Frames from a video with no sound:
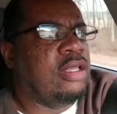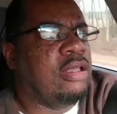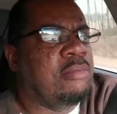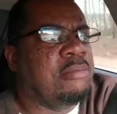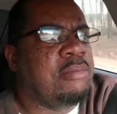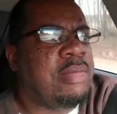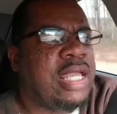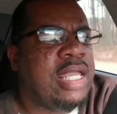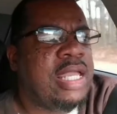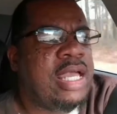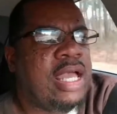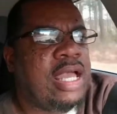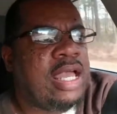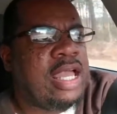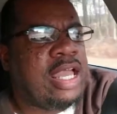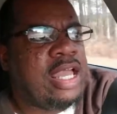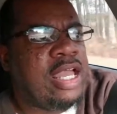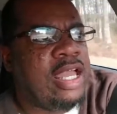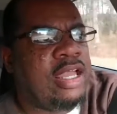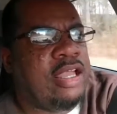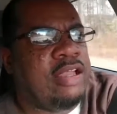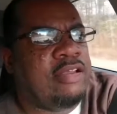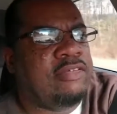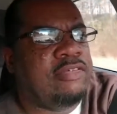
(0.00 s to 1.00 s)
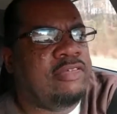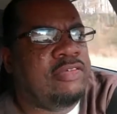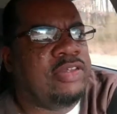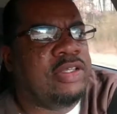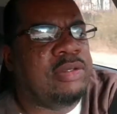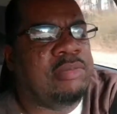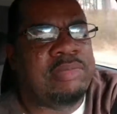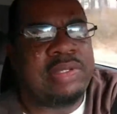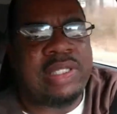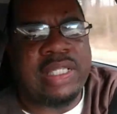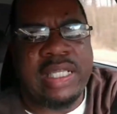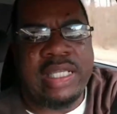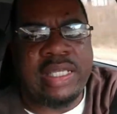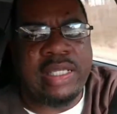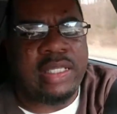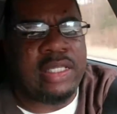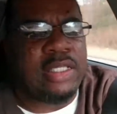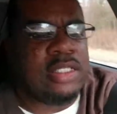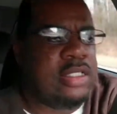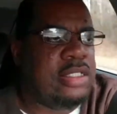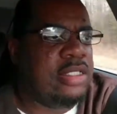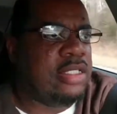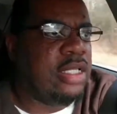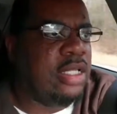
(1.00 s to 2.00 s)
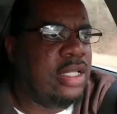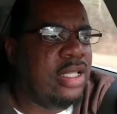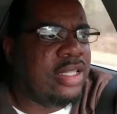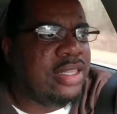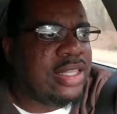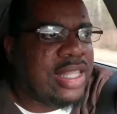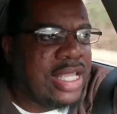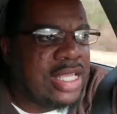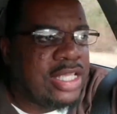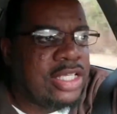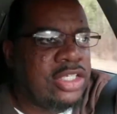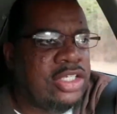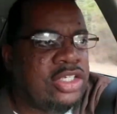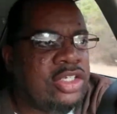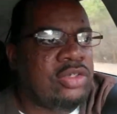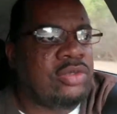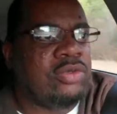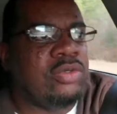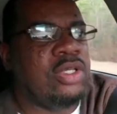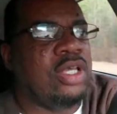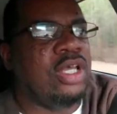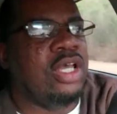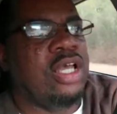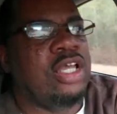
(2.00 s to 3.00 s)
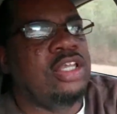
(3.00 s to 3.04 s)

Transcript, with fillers: May I have, please. Thank you.